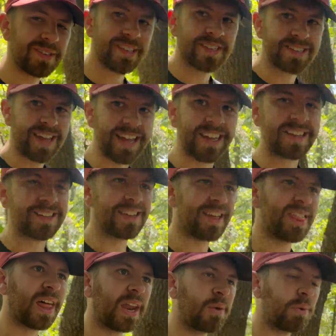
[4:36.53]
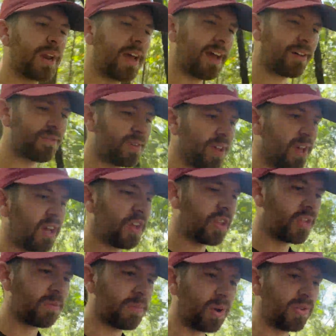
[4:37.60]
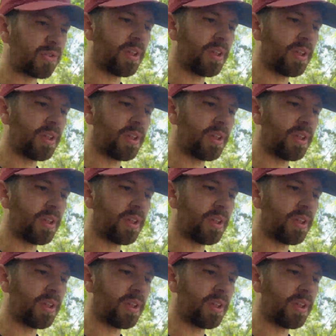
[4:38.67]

this hike because I thought it would have the most